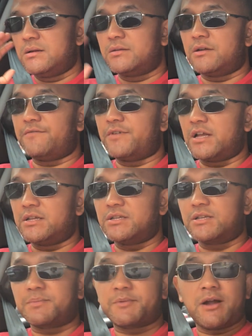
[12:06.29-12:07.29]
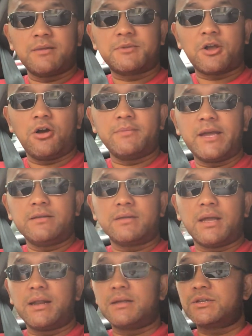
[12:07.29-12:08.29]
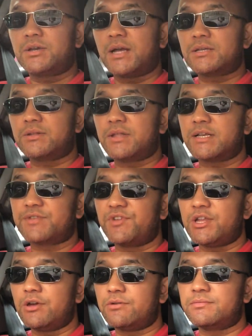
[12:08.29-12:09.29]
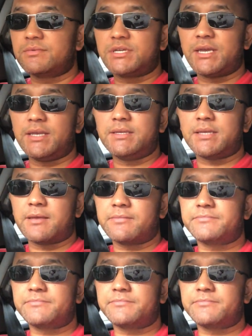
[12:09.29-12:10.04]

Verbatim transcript: Don't forget to subscribe, comment, and I'll see you guys in the next video. Cheers.